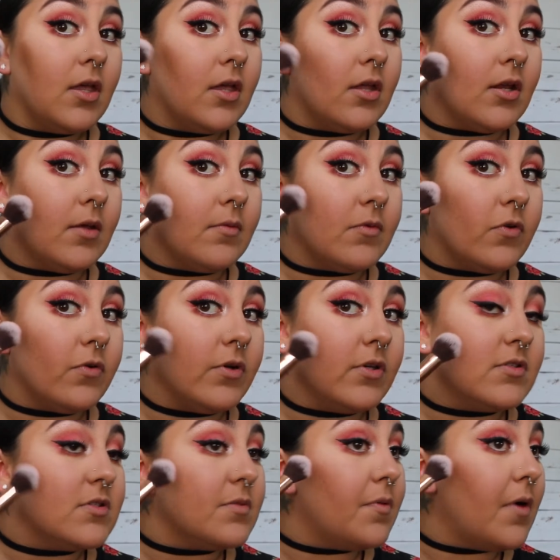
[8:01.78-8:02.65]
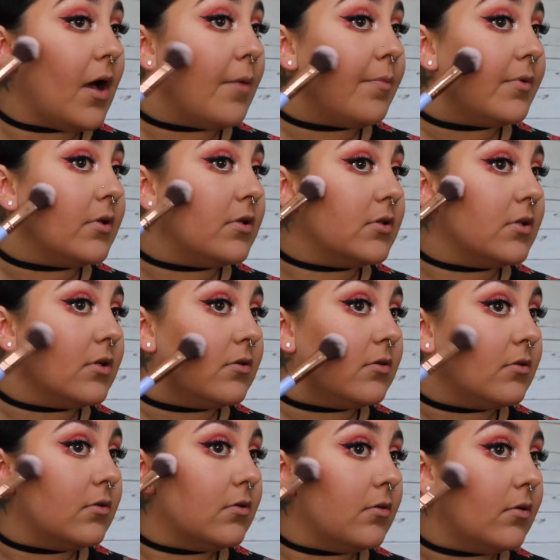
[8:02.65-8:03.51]
And I'm going to pop a
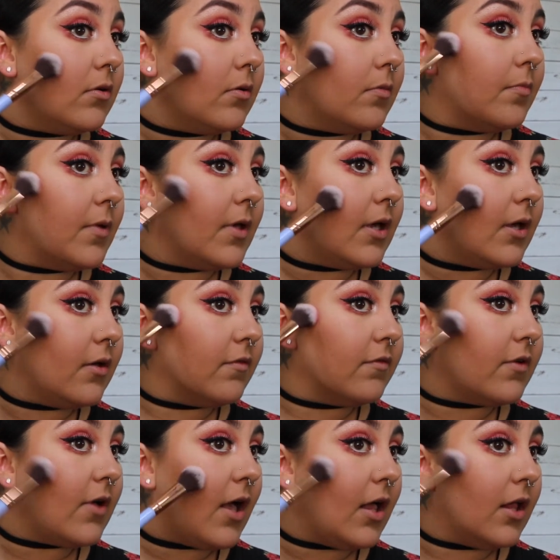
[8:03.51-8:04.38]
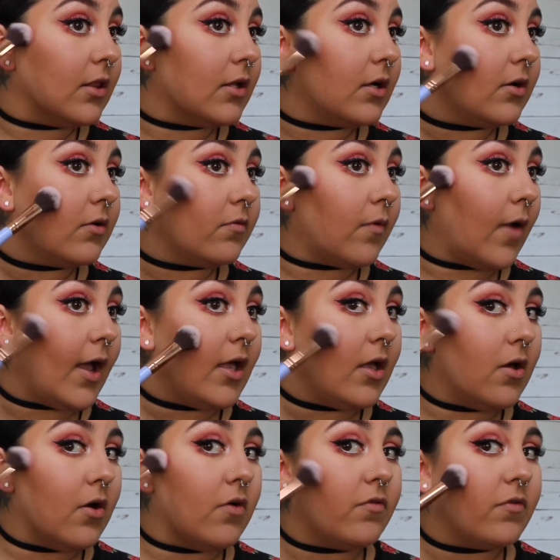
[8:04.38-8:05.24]
little bit of color
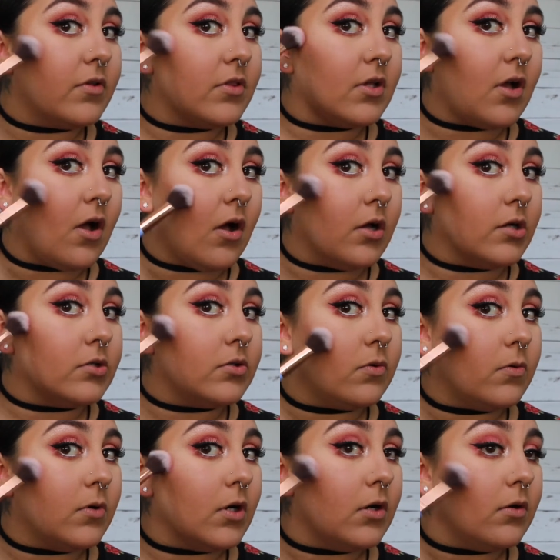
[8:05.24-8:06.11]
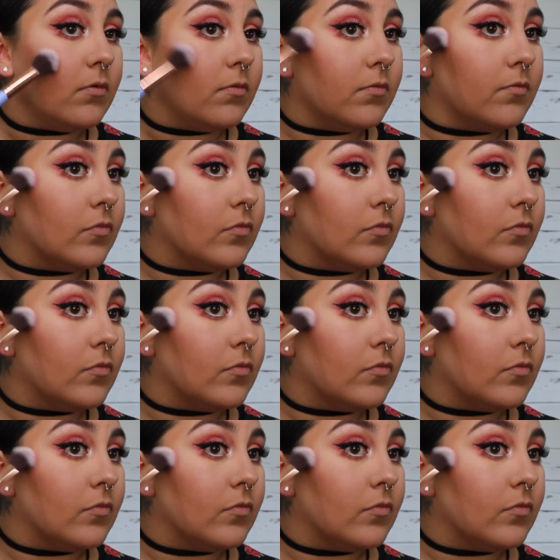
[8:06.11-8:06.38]
right over the contour.